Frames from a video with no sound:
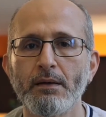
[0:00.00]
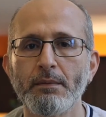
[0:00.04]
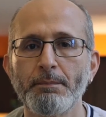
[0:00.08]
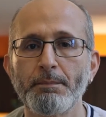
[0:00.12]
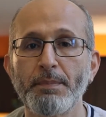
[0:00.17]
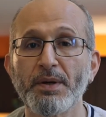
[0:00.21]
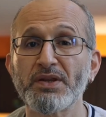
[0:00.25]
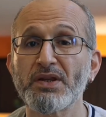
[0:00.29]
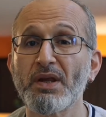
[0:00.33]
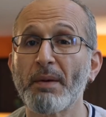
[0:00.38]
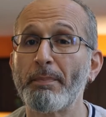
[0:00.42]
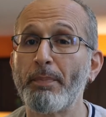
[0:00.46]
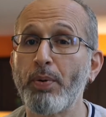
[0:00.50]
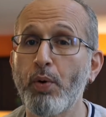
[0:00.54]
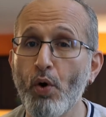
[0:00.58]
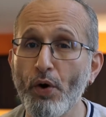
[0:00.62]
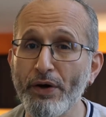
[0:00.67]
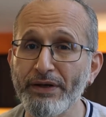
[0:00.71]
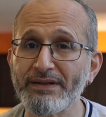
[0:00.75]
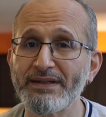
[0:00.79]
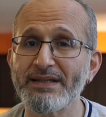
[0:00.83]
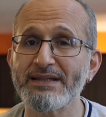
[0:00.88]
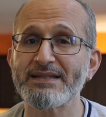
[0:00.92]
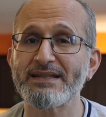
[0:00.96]
But the
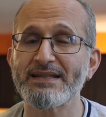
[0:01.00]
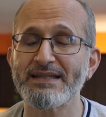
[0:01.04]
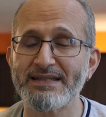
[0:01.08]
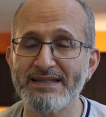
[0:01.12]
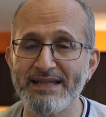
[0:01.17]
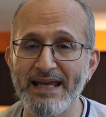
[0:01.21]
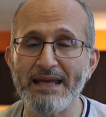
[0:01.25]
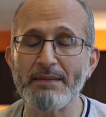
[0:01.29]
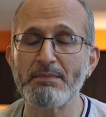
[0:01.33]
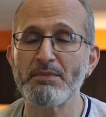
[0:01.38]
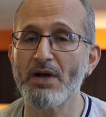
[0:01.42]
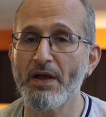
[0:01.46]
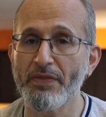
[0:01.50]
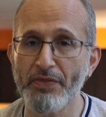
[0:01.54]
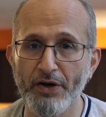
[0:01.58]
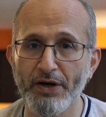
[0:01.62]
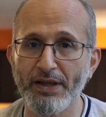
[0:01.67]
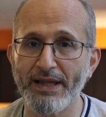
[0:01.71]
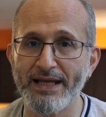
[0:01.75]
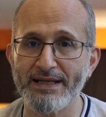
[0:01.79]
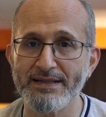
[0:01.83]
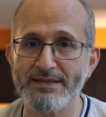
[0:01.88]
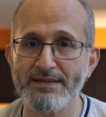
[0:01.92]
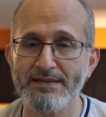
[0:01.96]
point is the same
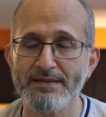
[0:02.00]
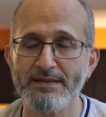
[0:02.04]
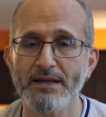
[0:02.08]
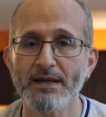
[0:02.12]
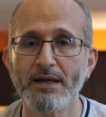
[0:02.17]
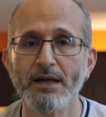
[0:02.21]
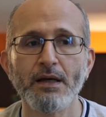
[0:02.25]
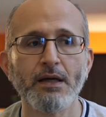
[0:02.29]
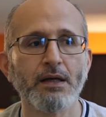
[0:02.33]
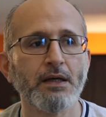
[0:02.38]
nonetheless.